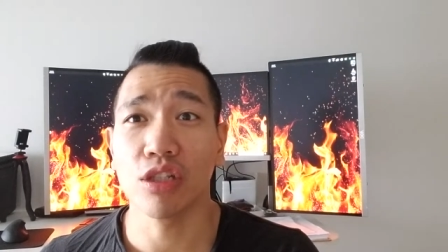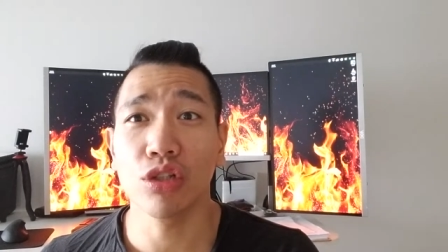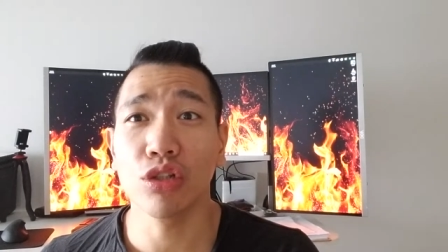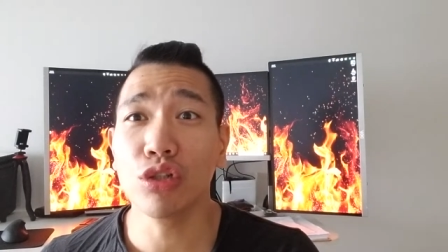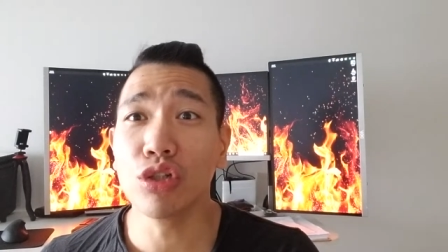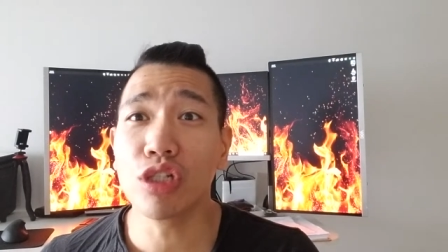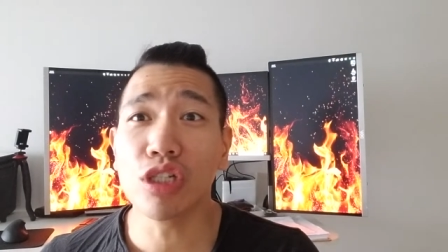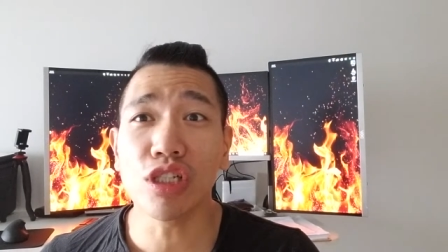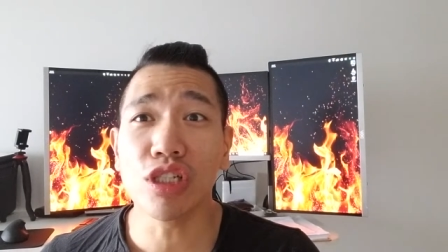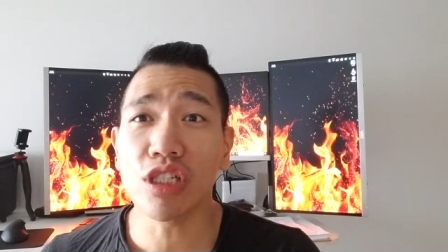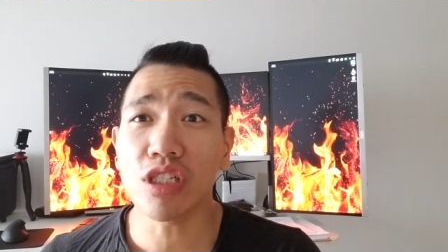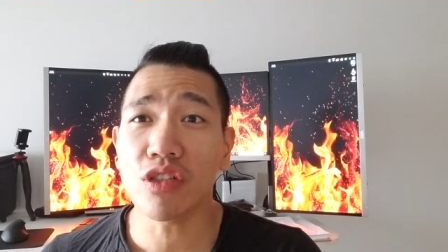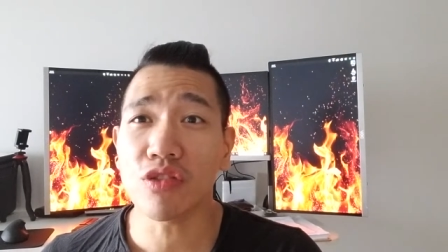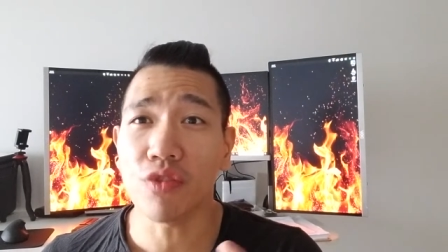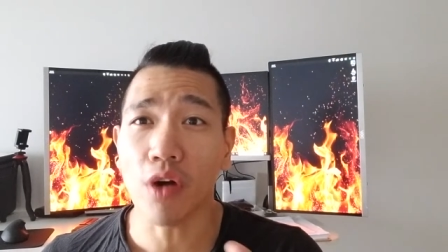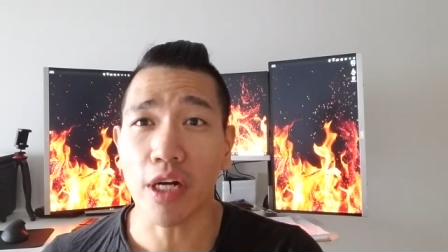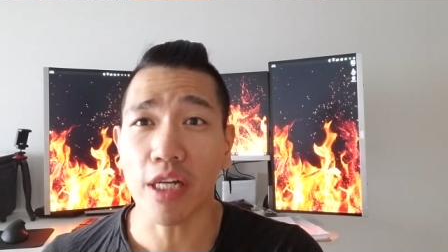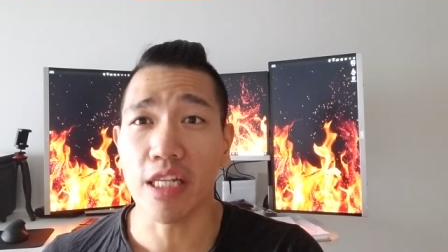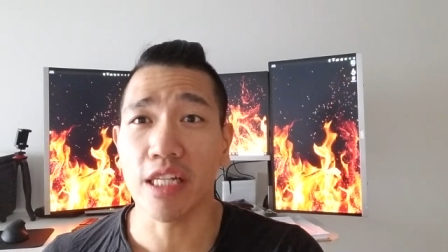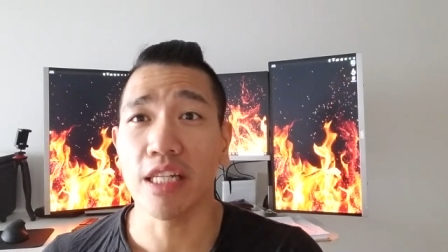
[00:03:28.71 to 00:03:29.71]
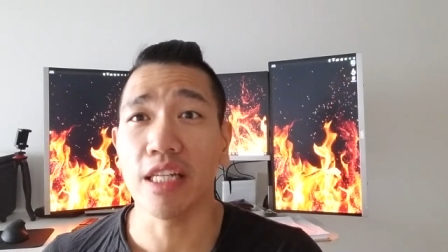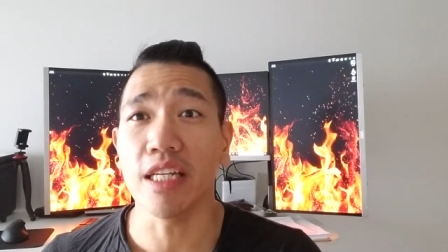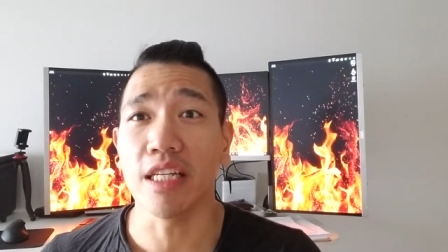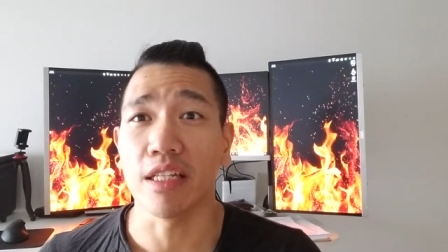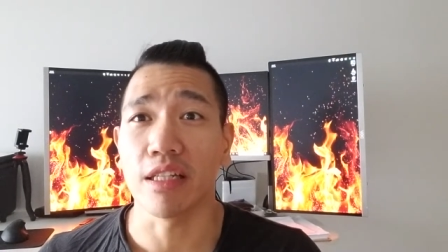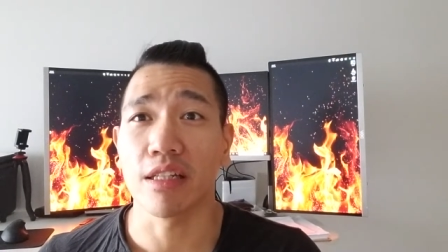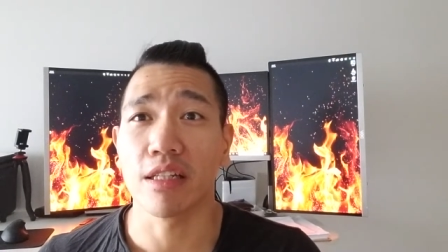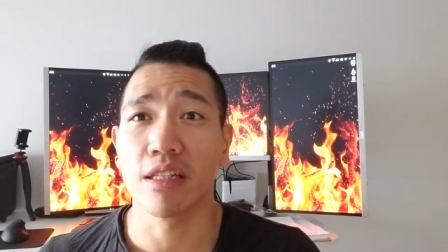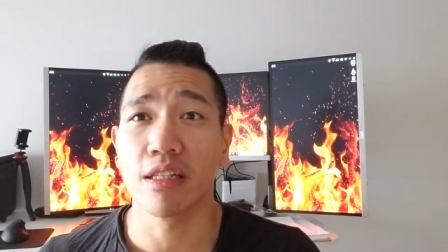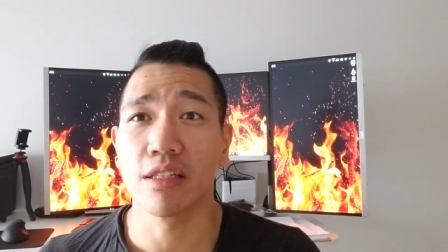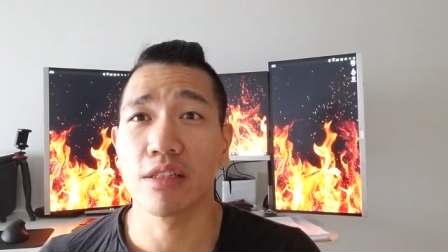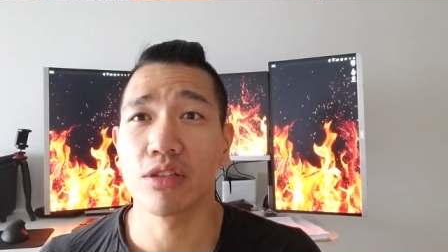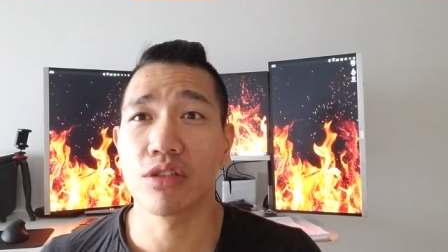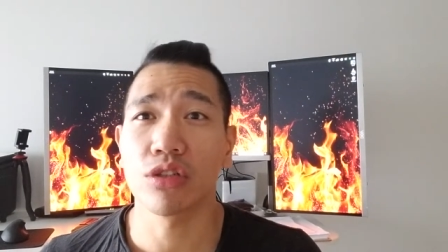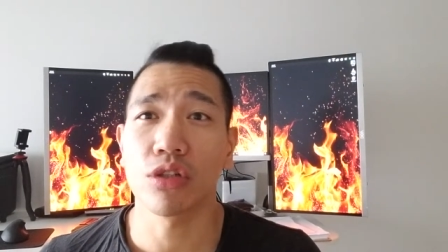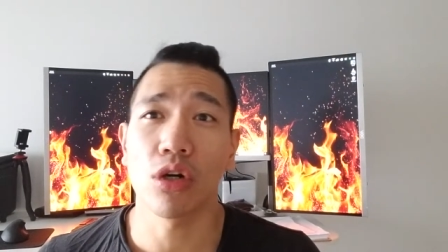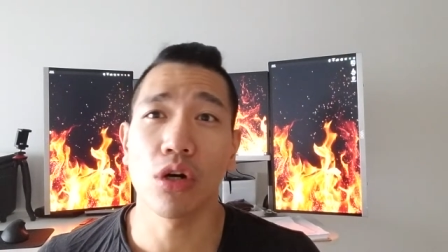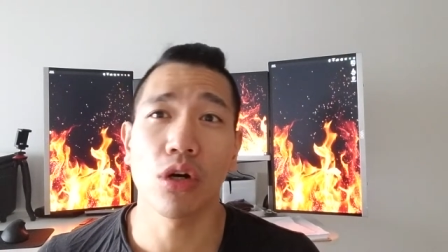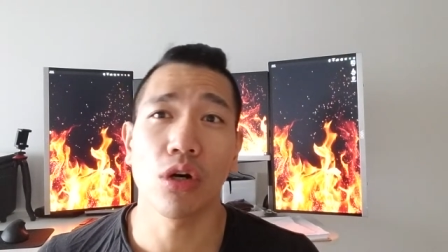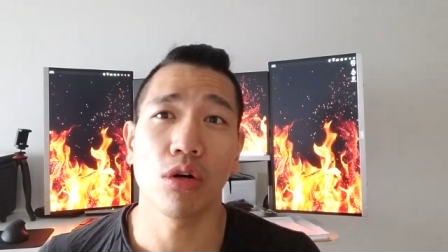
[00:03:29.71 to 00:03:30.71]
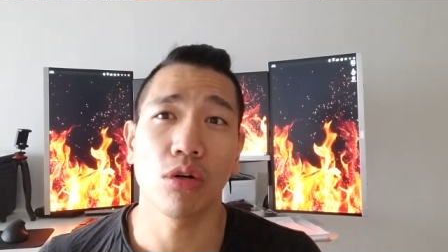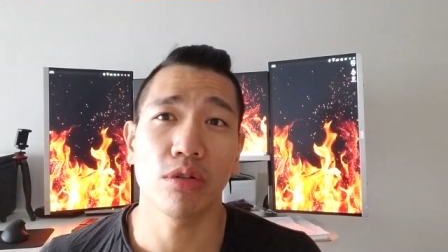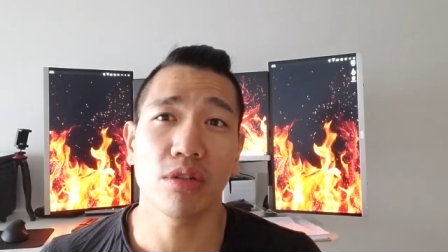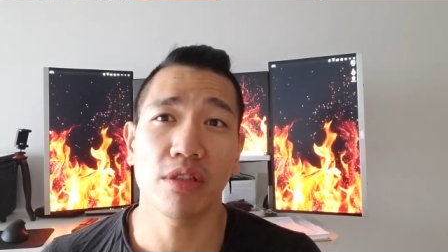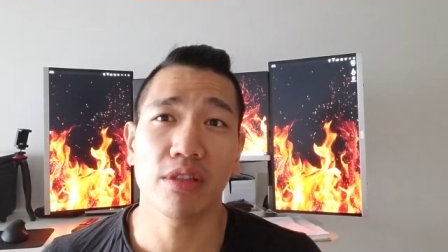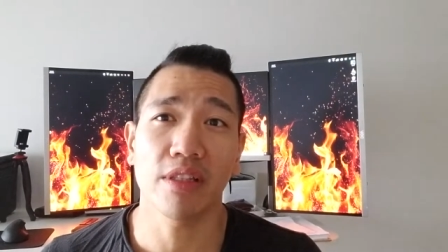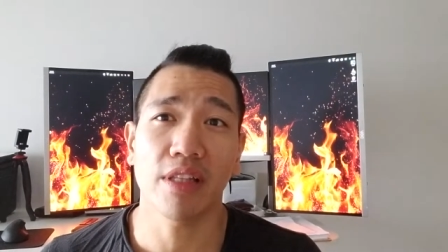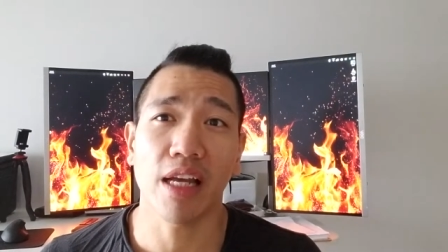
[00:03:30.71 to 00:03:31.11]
You could just fucking eat. So